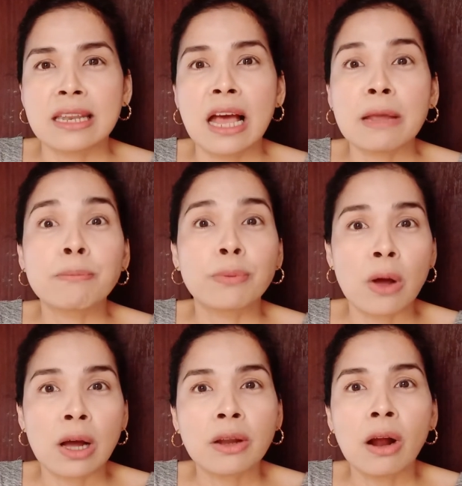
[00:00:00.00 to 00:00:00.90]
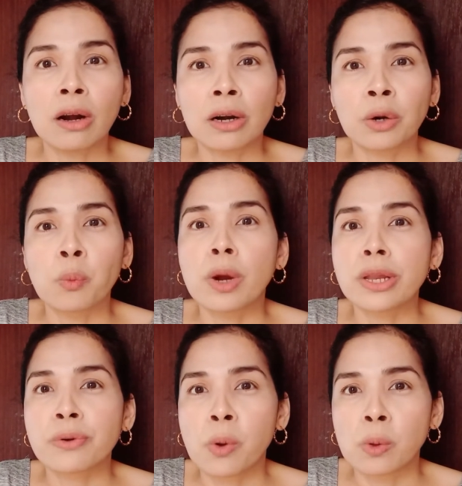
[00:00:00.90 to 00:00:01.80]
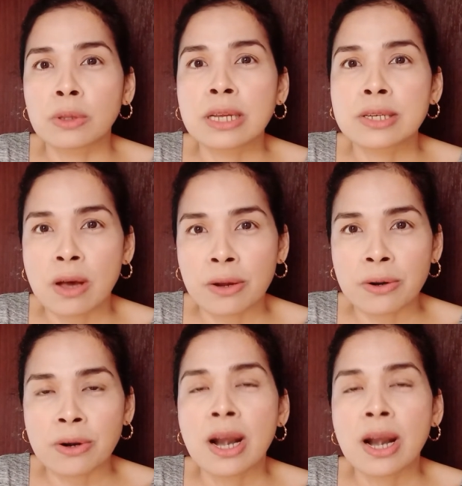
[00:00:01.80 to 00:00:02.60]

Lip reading: I brought our one-year-old daughter.